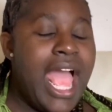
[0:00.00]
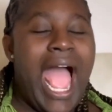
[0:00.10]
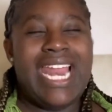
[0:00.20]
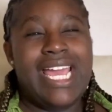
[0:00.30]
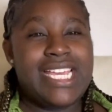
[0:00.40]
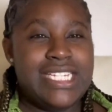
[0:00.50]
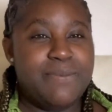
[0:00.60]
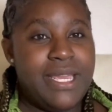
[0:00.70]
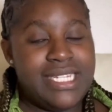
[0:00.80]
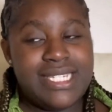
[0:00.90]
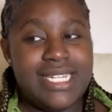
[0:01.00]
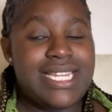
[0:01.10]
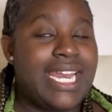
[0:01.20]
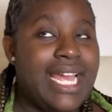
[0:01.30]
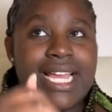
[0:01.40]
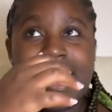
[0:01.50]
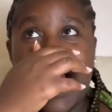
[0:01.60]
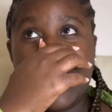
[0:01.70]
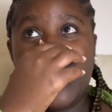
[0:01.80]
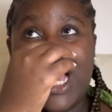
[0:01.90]
I like his piercings. I like a
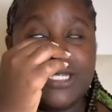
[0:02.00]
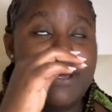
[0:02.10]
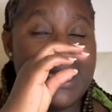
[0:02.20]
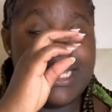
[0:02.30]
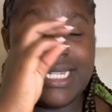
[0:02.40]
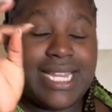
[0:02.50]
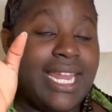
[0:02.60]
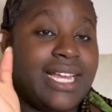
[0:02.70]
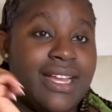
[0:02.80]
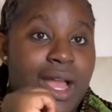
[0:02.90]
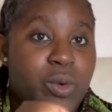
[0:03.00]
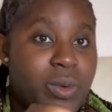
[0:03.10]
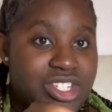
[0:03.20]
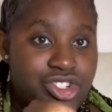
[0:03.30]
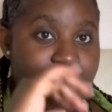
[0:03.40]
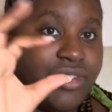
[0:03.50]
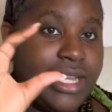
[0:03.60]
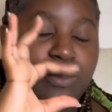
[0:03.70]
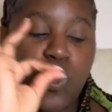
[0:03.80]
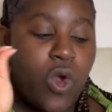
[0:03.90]
guy who has piercings. I like a guy who wears jewelry.